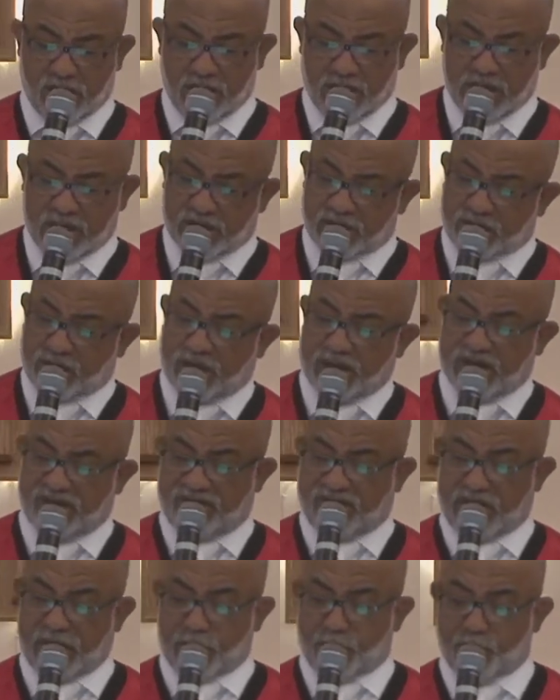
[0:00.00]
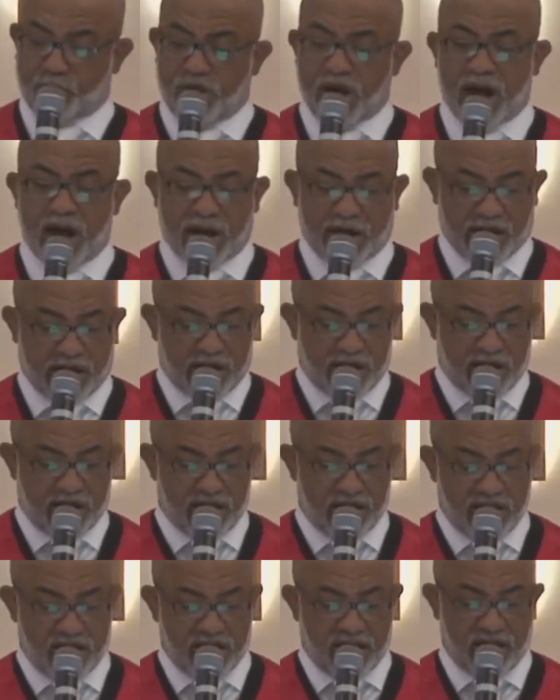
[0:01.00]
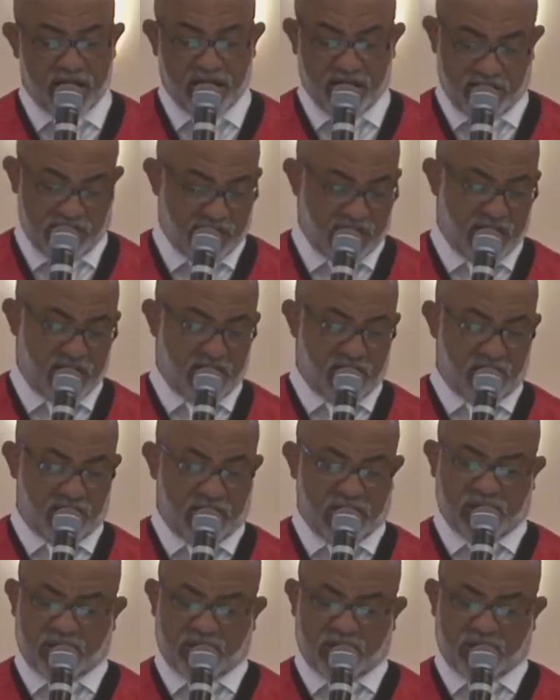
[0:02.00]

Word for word: his living body in the earth.